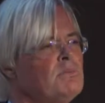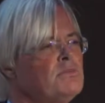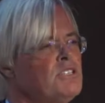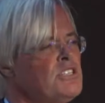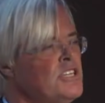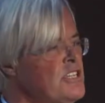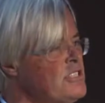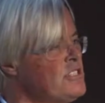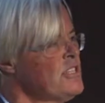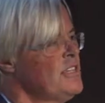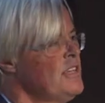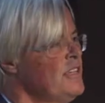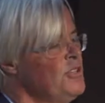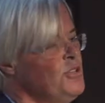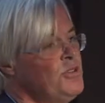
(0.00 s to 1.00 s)
which is
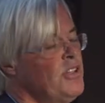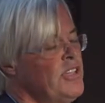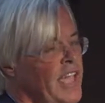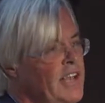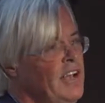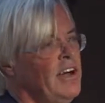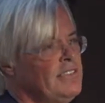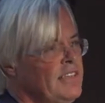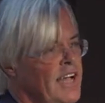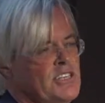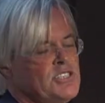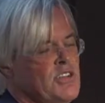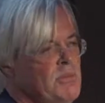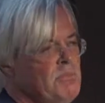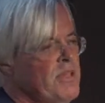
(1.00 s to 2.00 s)
you cannot
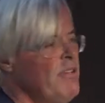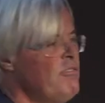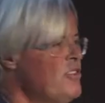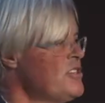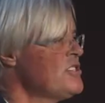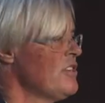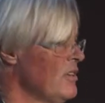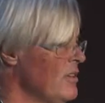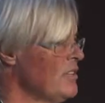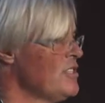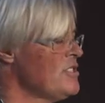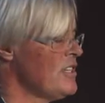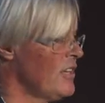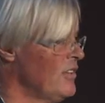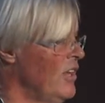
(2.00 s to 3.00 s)
actually be efficient on these
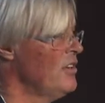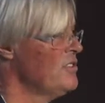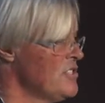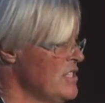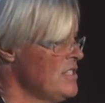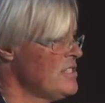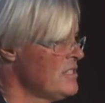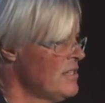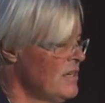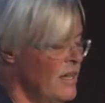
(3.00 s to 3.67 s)
technologies.